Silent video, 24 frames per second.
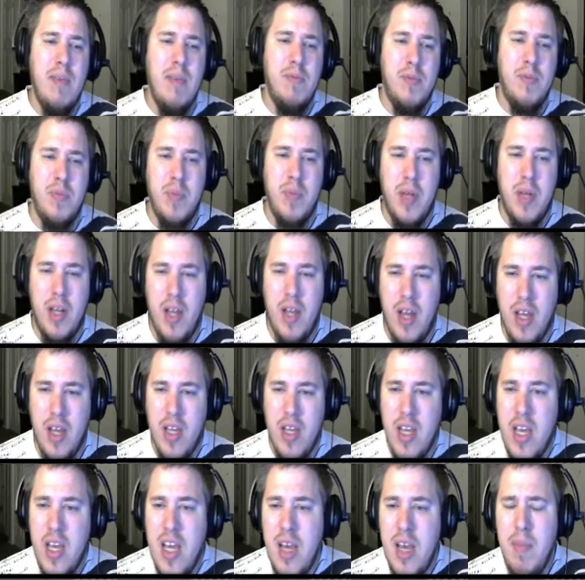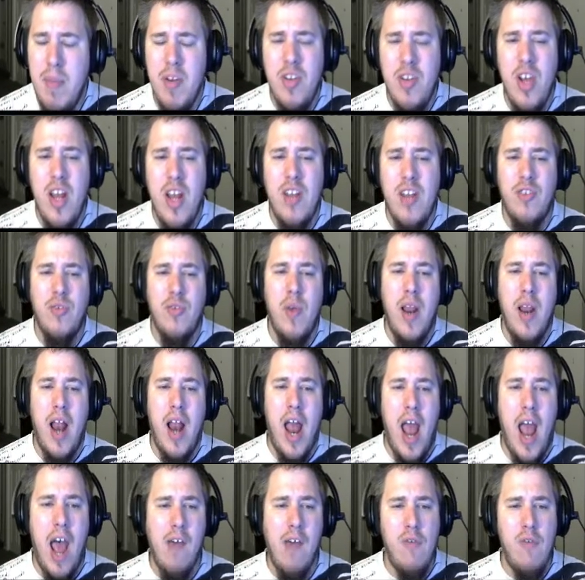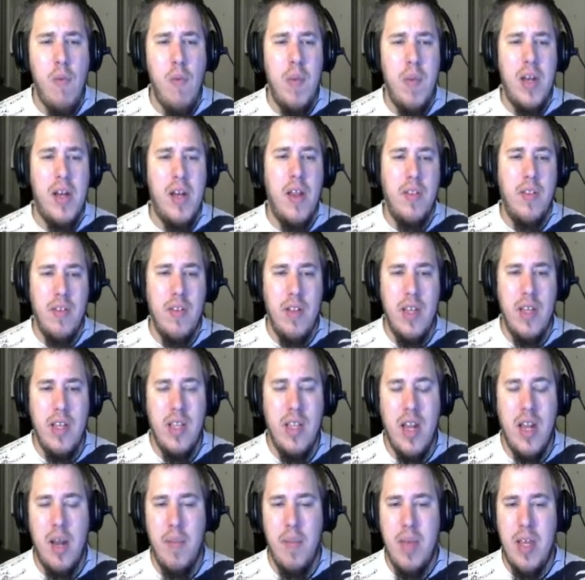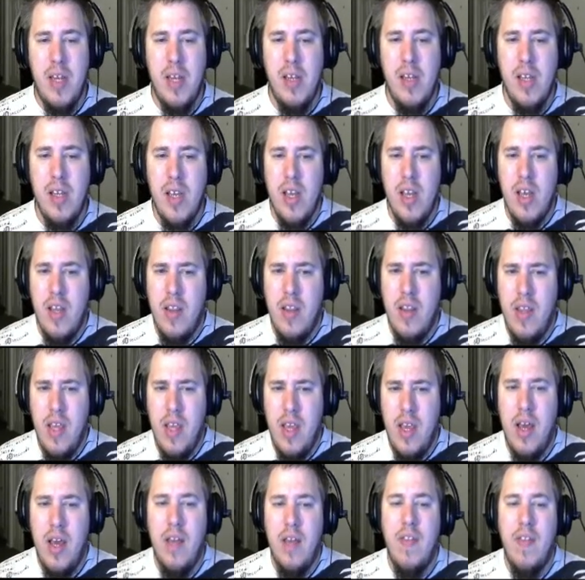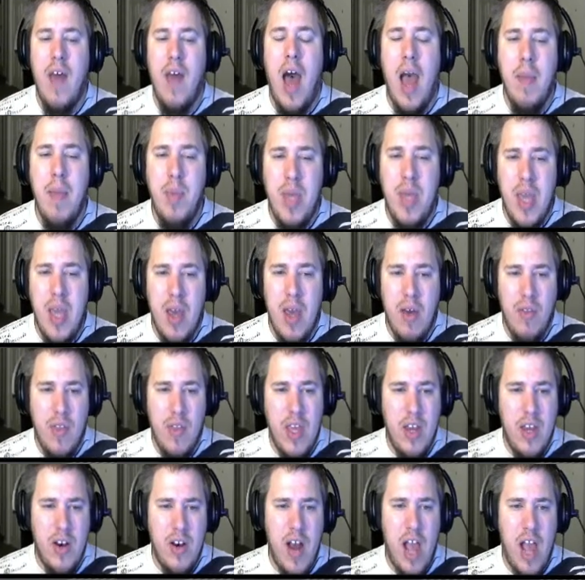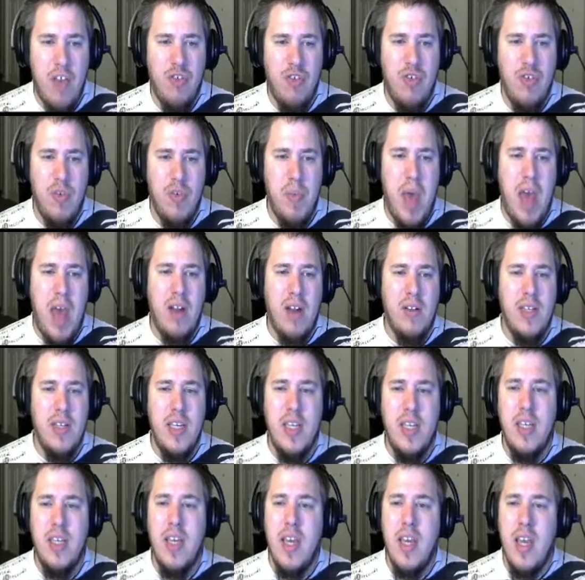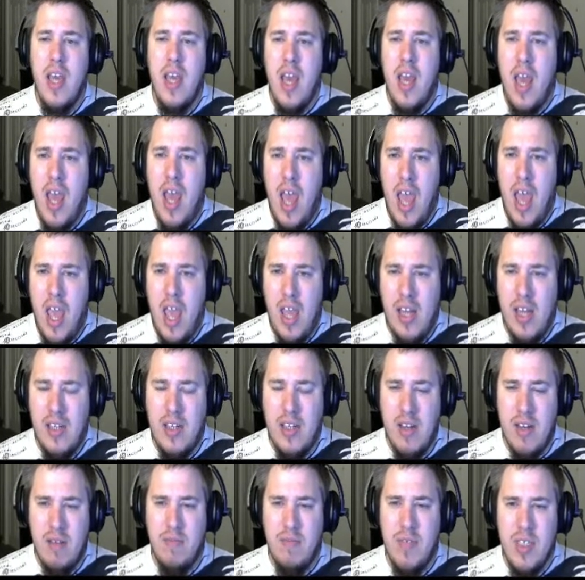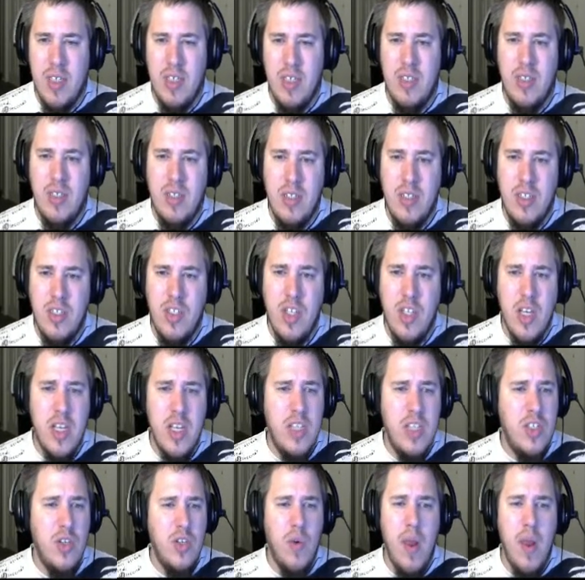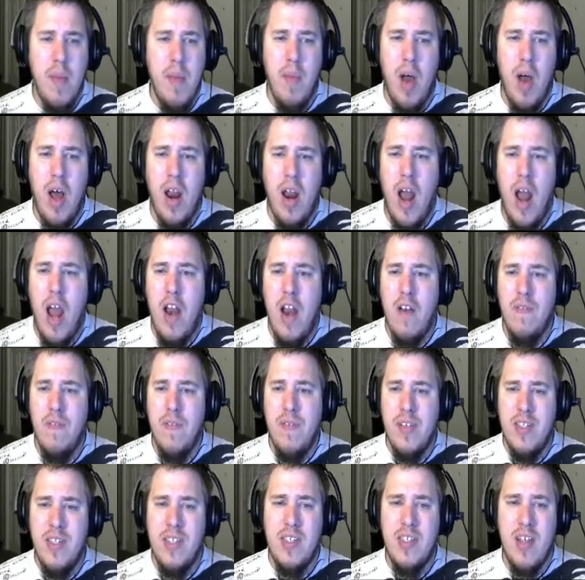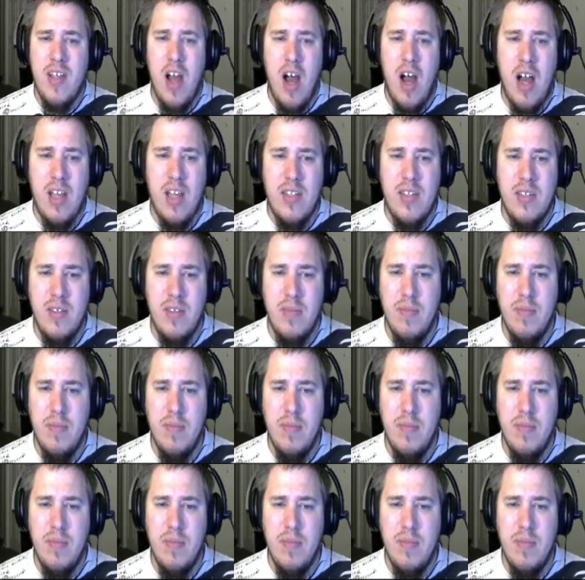but Hitmonchan is great. I have him in another league that I'm in, the IBL, the International Battle League, and so it's a great mon. Iron Fist is awesome.